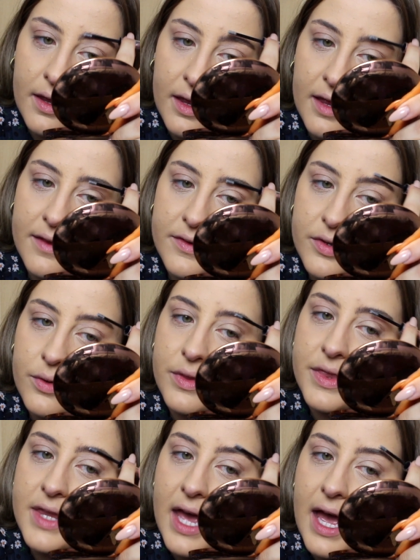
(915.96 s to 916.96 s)
and so
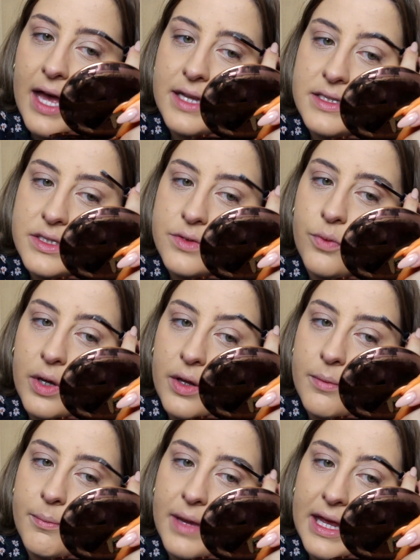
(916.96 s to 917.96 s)
that
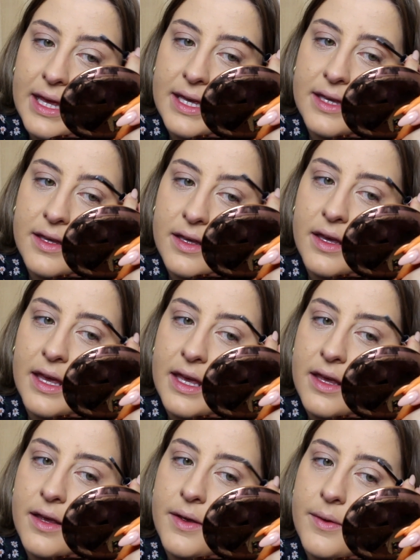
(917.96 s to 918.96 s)
will make
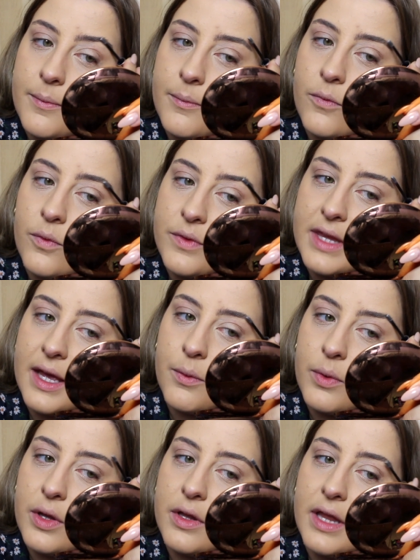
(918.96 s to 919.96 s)
it,
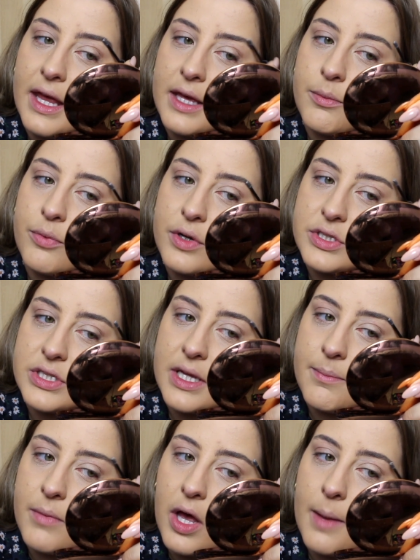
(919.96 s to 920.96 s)
that will like brush
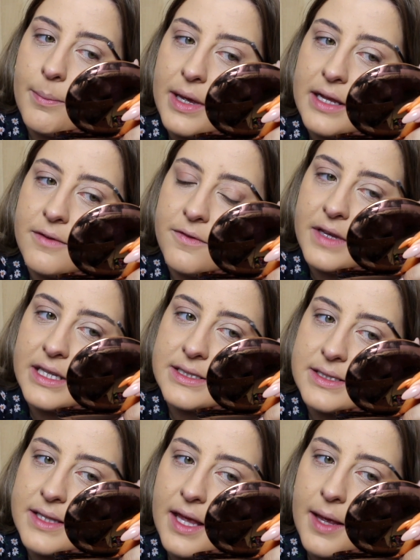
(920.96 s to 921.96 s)
them up and
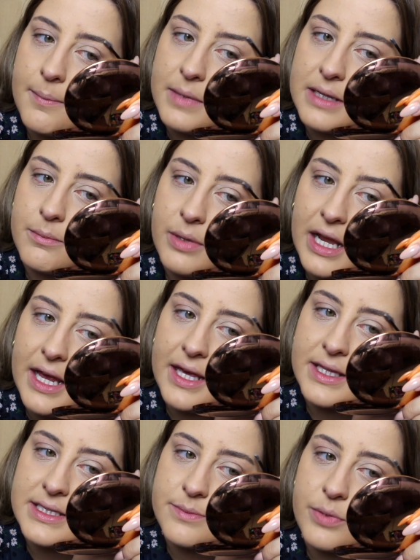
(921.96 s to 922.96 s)
fix them in
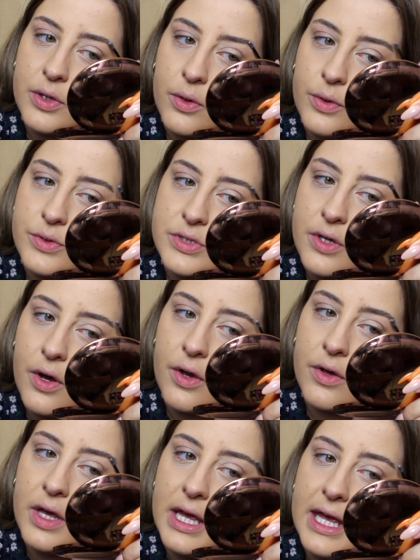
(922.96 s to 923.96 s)
place, but also
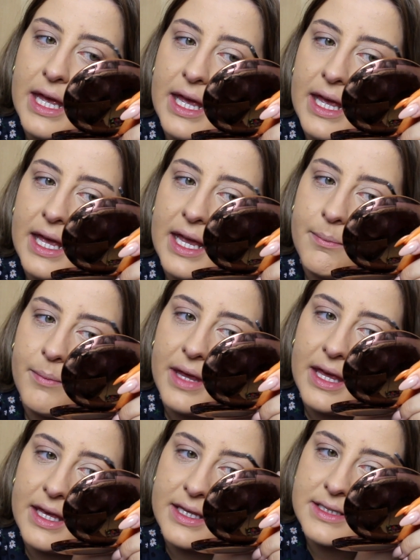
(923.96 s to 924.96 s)
it
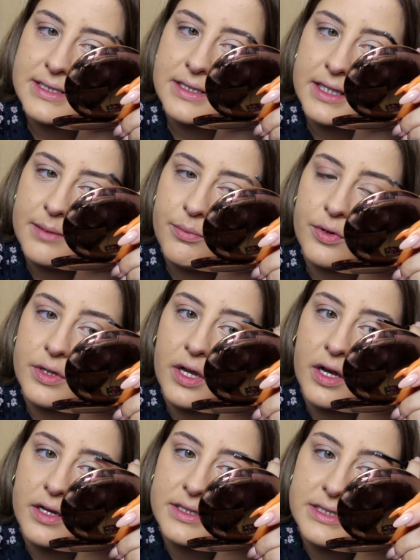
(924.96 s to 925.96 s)
makes the
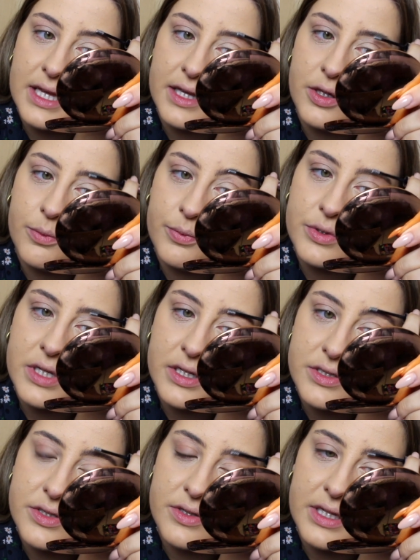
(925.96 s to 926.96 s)
product that you put
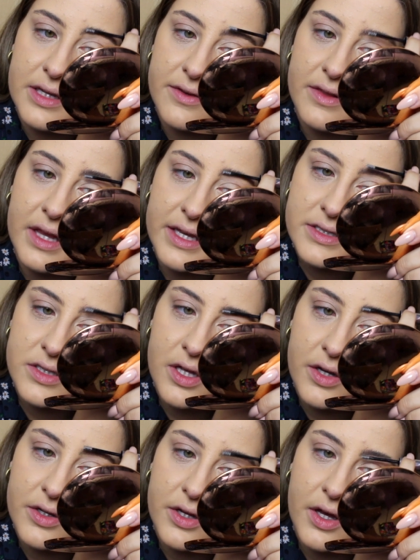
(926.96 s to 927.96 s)
underneath last
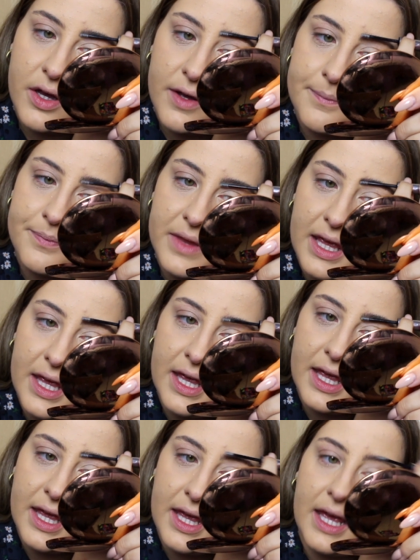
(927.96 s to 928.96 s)
longer,
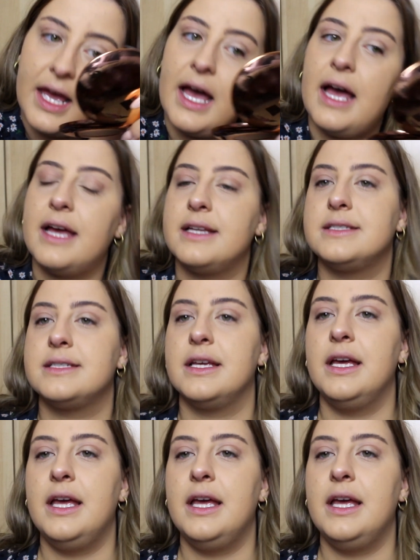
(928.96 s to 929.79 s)
and